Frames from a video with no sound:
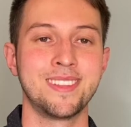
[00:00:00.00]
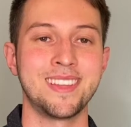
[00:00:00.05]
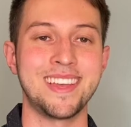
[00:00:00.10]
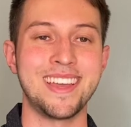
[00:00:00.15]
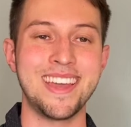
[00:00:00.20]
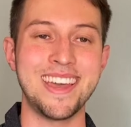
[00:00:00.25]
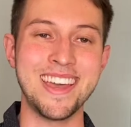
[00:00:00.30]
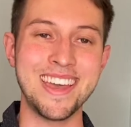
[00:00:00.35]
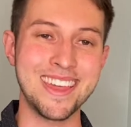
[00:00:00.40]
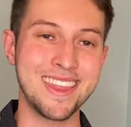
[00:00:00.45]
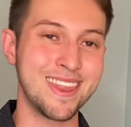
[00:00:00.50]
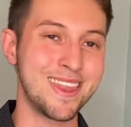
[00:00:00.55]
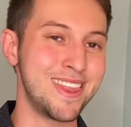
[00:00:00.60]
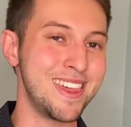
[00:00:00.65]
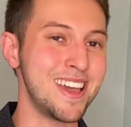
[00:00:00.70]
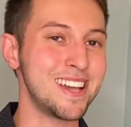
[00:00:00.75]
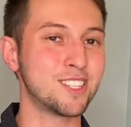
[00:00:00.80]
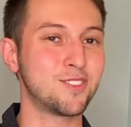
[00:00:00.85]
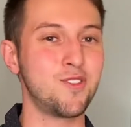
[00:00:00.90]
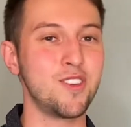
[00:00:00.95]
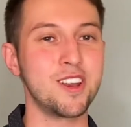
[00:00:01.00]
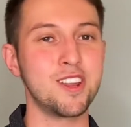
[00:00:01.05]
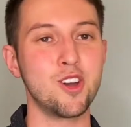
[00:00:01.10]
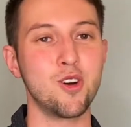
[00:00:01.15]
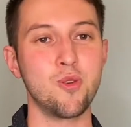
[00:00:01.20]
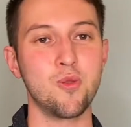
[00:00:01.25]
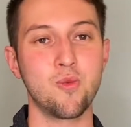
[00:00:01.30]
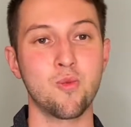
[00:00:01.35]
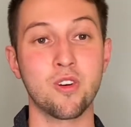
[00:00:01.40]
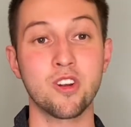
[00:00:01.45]
In this
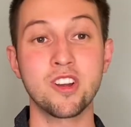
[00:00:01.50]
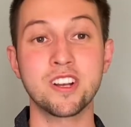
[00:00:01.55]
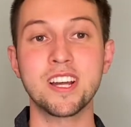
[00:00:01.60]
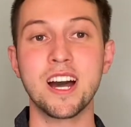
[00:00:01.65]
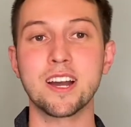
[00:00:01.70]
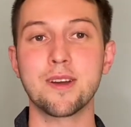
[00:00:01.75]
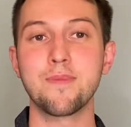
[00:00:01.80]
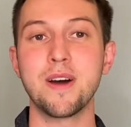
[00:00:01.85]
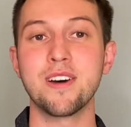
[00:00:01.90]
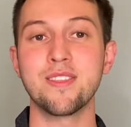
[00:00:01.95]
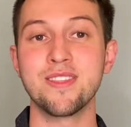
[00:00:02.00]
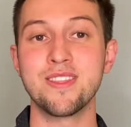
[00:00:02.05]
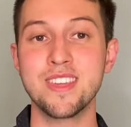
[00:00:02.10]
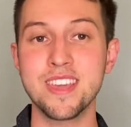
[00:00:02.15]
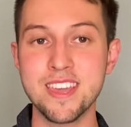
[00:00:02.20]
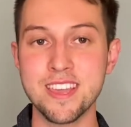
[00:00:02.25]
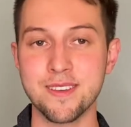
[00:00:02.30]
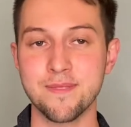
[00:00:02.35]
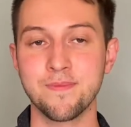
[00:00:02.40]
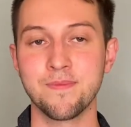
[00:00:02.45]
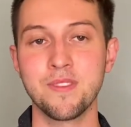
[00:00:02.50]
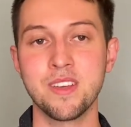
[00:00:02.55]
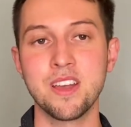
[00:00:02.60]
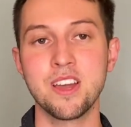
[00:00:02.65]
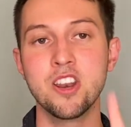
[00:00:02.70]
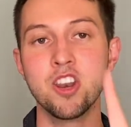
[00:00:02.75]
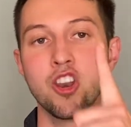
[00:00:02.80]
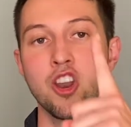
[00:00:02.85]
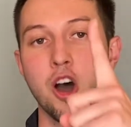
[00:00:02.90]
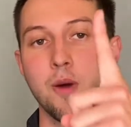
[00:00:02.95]
video, we're going to talk about the
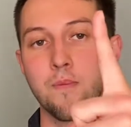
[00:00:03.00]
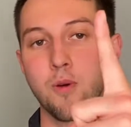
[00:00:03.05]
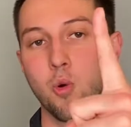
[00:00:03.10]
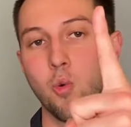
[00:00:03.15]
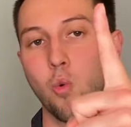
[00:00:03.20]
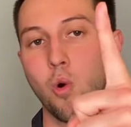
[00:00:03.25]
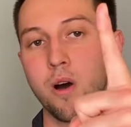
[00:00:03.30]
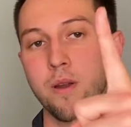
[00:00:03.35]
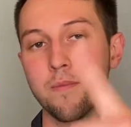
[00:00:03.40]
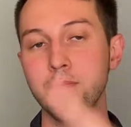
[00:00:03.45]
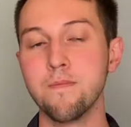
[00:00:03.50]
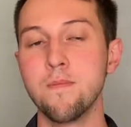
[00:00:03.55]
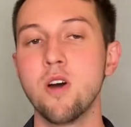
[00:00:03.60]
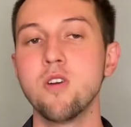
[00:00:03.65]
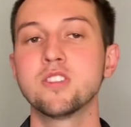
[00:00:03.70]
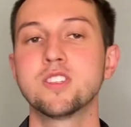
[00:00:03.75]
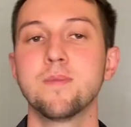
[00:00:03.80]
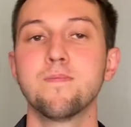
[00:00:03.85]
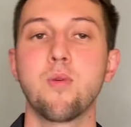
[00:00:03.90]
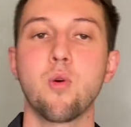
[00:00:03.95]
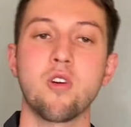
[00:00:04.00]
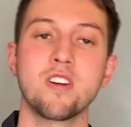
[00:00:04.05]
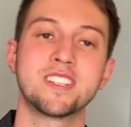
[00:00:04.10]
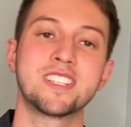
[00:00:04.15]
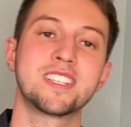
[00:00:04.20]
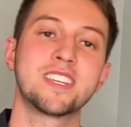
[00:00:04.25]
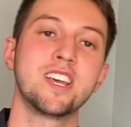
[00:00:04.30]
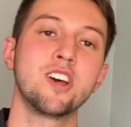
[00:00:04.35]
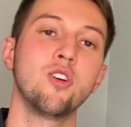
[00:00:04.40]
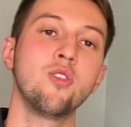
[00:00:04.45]
number one most important
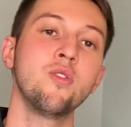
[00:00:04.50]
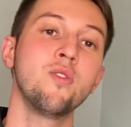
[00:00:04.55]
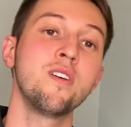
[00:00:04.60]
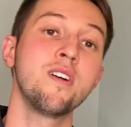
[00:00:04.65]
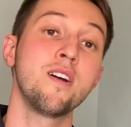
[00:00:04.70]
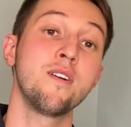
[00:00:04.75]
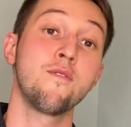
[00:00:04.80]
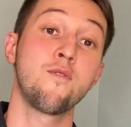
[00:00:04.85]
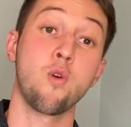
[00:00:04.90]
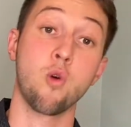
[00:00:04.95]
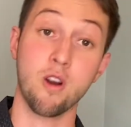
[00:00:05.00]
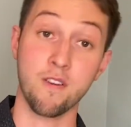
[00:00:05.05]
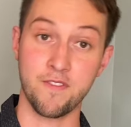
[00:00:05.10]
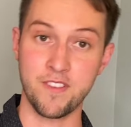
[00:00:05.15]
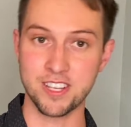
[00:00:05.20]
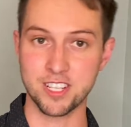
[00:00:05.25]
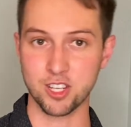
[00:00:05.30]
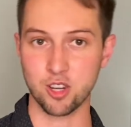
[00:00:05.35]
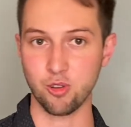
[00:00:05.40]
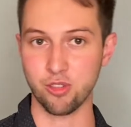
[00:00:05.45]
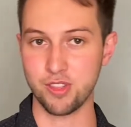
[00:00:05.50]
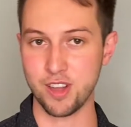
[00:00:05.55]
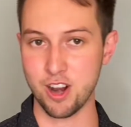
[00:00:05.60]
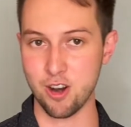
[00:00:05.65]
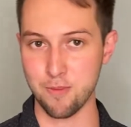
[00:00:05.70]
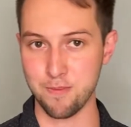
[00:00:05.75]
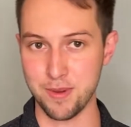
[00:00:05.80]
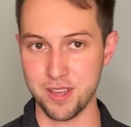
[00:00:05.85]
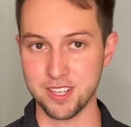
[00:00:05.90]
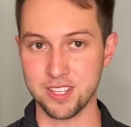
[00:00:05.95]
skill for a physical
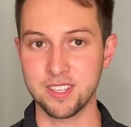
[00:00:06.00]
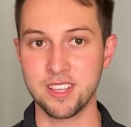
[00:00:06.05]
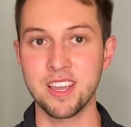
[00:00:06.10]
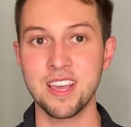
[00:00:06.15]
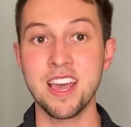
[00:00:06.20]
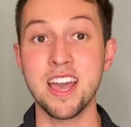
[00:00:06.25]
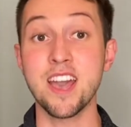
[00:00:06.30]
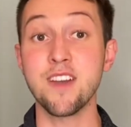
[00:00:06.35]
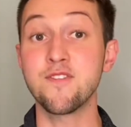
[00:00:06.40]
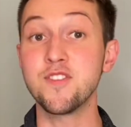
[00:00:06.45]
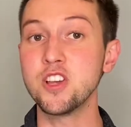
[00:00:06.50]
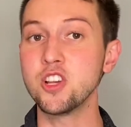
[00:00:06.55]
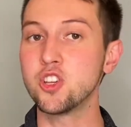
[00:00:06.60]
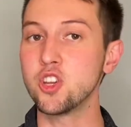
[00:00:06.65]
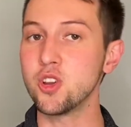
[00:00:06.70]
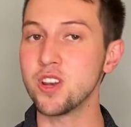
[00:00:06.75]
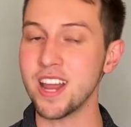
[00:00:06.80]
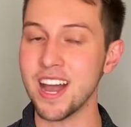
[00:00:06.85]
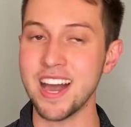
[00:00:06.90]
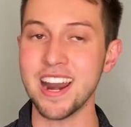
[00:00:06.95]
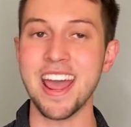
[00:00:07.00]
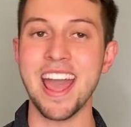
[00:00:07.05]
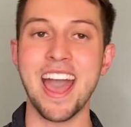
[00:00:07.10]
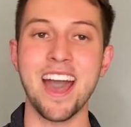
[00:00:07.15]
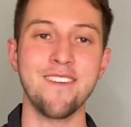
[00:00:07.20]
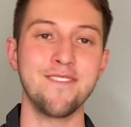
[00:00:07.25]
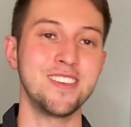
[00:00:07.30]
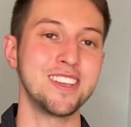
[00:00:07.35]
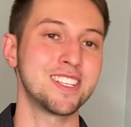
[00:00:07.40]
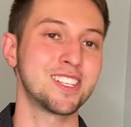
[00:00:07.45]
therapist. If you do not
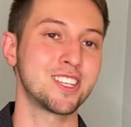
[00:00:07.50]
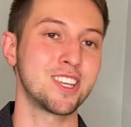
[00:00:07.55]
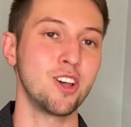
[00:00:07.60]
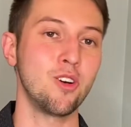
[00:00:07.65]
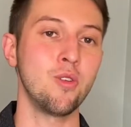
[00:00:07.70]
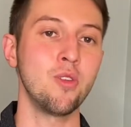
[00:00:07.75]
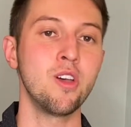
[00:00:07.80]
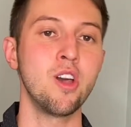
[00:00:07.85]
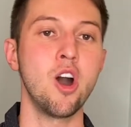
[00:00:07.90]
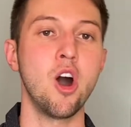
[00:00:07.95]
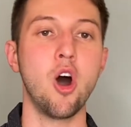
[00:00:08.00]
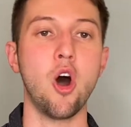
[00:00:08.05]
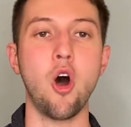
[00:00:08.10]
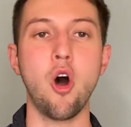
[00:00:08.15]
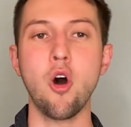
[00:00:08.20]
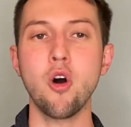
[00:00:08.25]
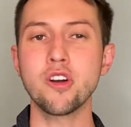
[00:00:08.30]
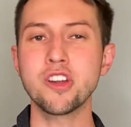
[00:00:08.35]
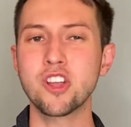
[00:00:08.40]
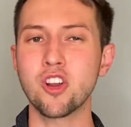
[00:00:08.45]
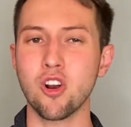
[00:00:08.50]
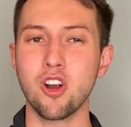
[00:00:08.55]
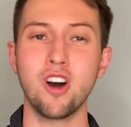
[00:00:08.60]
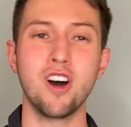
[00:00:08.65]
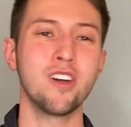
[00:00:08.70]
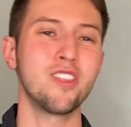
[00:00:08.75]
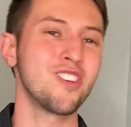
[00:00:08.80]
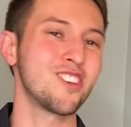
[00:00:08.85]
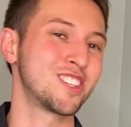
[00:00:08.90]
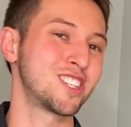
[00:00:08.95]
have this skill, all your
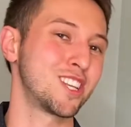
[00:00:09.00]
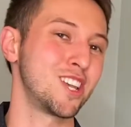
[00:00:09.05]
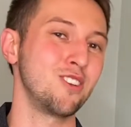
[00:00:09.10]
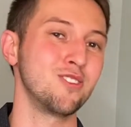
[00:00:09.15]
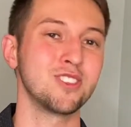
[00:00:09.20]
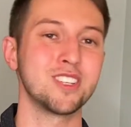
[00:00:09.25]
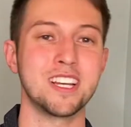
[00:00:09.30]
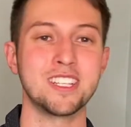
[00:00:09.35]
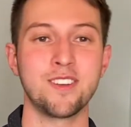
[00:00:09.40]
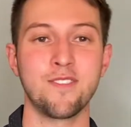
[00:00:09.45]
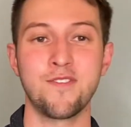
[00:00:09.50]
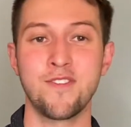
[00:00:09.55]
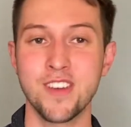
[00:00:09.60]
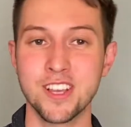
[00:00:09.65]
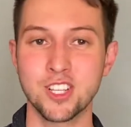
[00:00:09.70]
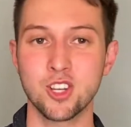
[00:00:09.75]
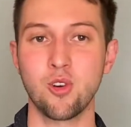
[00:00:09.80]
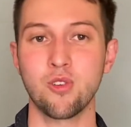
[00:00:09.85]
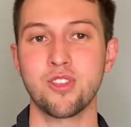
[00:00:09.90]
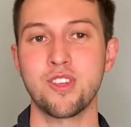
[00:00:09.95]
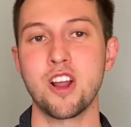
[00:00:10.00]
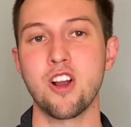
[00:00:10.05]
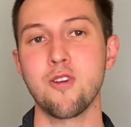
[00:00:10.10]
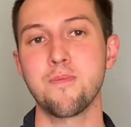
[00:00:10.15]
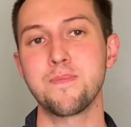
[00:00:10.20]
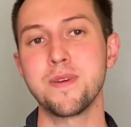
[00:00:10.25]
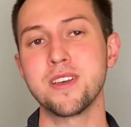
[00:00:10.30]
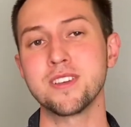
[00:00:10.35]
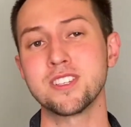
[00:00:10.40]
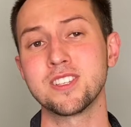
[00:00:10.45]
other skills as a physical
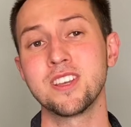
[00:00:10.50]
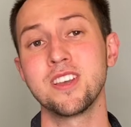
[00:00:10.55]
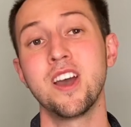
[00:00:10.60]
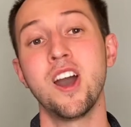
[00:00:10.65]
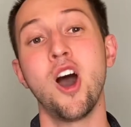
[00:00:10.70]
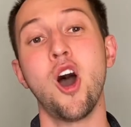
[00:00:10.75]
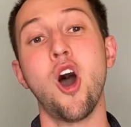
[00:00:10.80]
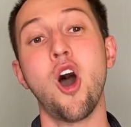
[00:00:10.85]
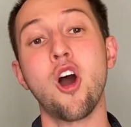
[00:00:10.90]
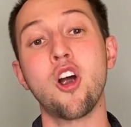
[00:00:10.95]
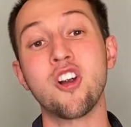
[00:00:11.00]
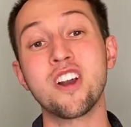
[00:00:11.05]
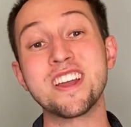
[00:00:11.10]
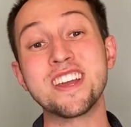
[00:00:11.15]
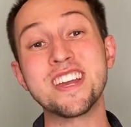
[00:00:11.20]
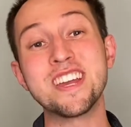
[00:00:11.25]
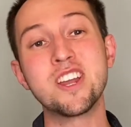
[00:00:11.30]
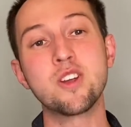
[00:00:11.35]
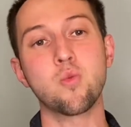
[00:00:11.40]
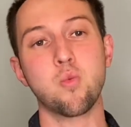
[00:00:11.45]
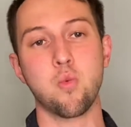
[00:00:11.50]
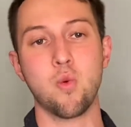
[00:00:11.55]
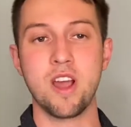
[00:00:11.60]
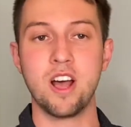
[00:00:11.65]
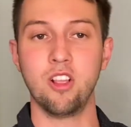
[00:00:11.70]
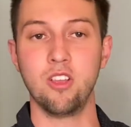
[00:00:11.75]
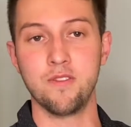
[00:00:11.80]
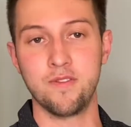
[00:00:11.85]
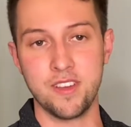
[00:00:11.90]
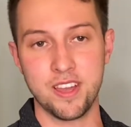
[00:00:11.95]
therapist are
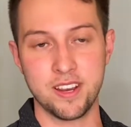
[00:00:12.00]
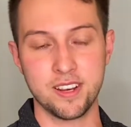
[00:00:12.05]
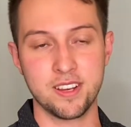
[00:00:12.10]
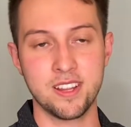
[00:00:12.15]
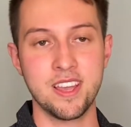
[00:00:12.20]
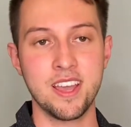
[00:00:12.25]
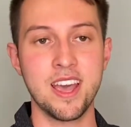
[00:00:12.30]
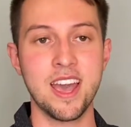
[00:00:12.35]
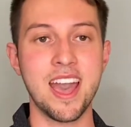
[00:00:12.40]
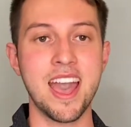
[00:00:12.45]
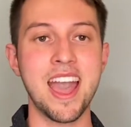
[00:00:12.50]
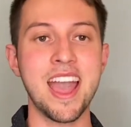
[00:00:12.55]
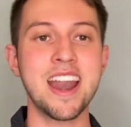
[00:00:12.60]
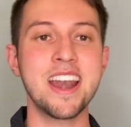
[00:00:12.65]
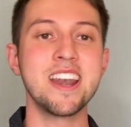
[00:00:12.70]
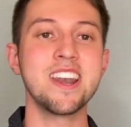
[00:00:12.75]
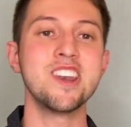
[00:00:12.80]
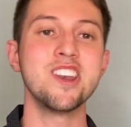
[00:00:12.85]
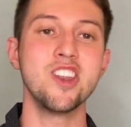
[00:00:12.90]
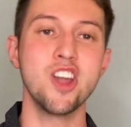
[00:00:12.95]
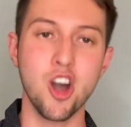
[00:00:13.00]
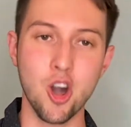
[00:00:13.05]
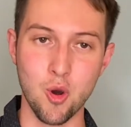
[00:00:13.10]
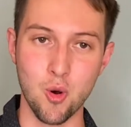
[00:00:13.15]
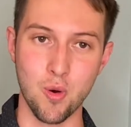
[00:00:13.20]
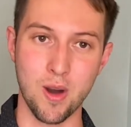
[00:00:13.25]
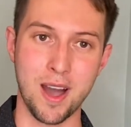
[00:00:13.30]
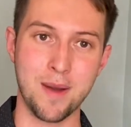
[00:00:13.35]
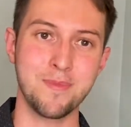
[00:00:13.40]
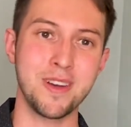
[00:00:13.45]
irrelevant. And
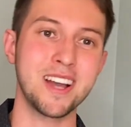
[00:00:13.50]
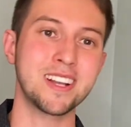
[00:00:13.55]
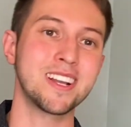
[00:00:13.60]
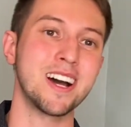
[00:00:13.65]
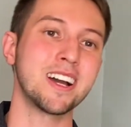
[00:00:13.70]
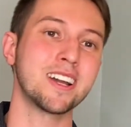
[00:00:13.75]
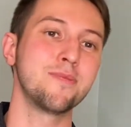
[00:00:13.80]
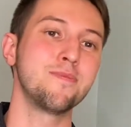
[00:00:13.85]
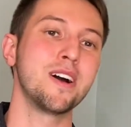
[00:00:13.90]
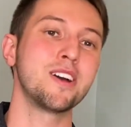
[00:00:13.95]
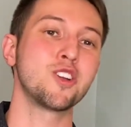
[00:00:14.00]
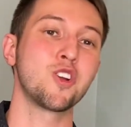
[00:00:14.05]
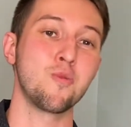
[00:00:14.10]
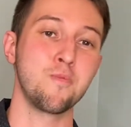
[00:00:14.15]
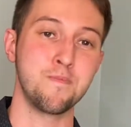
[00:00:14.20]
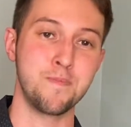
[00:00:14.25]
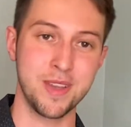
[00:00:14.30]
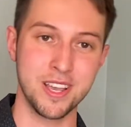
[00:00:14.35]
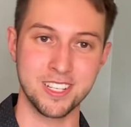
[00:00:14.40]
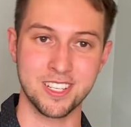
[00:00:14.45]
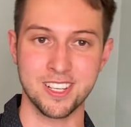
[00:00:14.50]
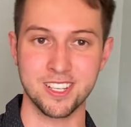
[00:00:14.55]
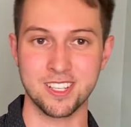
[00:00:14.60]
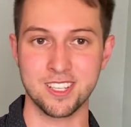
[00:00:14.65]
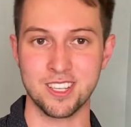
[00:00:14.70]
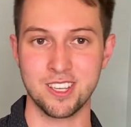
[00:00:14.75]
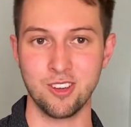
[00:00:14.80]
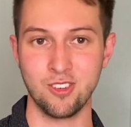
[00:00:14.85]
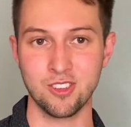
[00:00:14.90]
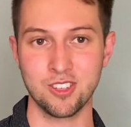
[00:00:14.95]
no, I'm not talking about your business
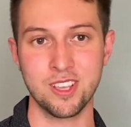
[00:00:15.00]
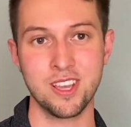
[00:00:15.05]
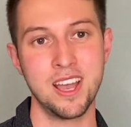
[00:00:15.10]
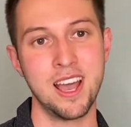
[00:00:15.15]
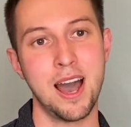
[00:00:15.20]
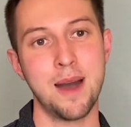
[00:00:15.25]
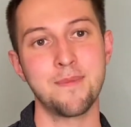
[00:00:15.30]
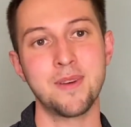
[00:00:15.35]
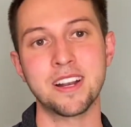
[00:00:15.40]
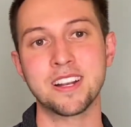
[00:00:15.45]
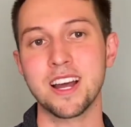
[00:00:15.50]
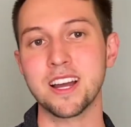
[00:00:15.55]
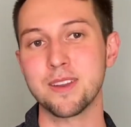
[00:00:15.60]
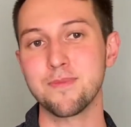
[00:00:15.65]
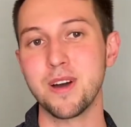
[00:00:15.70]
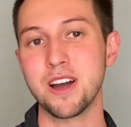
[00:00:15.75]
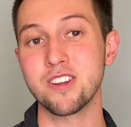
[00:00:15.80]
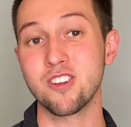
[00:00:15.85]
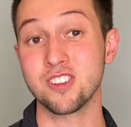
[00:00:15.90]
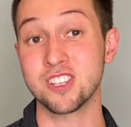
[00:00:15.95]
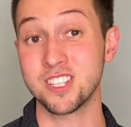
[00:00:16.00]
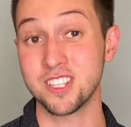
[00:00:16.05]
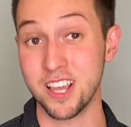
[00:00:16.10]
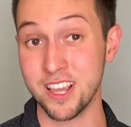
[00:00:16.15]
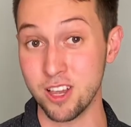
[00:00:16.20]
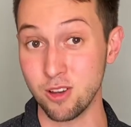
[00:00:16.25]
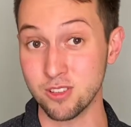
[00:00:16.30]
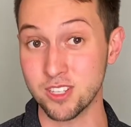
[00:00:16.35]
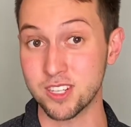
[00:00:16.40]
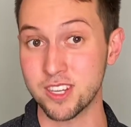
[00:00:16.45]
skills. I'm not talking about your
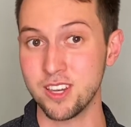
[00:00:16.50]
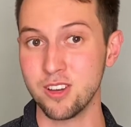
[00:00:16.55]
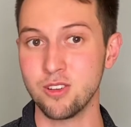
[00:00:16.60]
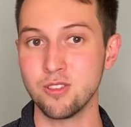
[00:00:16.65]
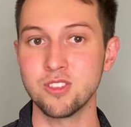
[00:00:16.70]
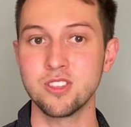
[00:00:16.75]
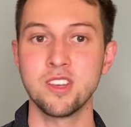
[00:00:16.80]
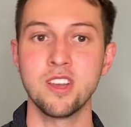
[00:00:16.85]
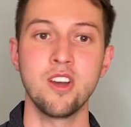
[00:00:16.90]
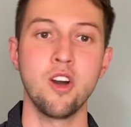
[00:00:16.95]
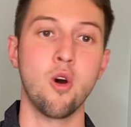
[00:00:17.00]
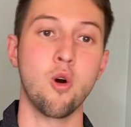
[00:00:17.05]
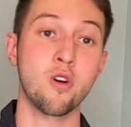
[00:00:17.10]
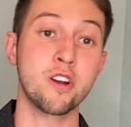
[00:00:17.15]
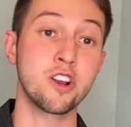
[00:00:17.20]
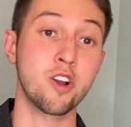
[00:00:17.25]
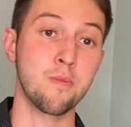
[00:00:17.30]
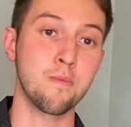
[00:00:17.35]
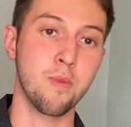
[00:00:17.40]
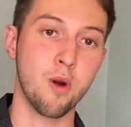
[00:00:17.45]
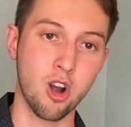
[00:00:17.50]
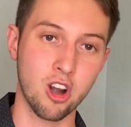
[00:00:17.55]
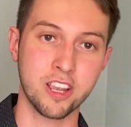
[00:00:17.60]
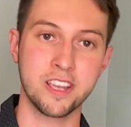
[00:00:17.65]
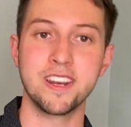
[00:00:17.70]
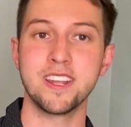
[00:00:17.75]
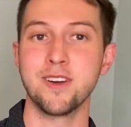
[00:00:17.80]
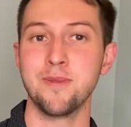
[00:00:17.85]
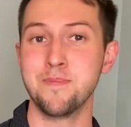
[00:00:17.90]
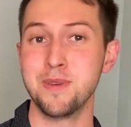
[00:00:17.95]
sales skills or your
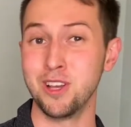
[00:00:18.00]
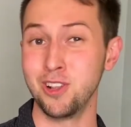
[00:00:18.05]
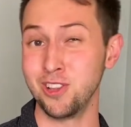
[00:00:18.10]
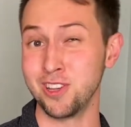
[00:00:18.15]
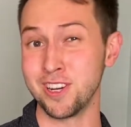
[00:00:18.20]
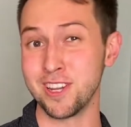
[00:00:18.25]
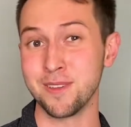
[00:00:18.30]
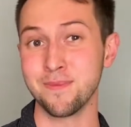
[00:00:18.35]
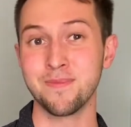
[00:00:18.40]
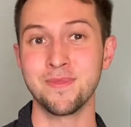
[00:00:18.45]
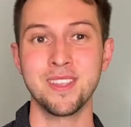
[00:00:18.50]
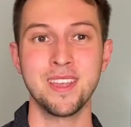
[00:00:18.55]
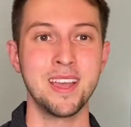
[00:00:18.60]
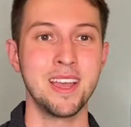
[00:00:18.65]
marketing ability.